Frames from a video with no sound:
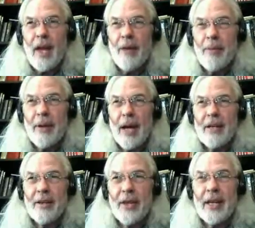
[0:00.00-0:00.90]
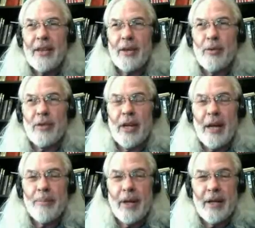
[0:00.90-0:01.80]
I mean, I didn't think anything was going
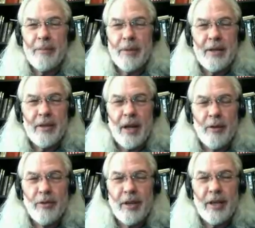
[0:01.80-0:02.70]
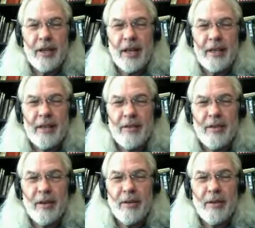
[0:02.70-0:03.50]
to happen on them because I was looking at like these,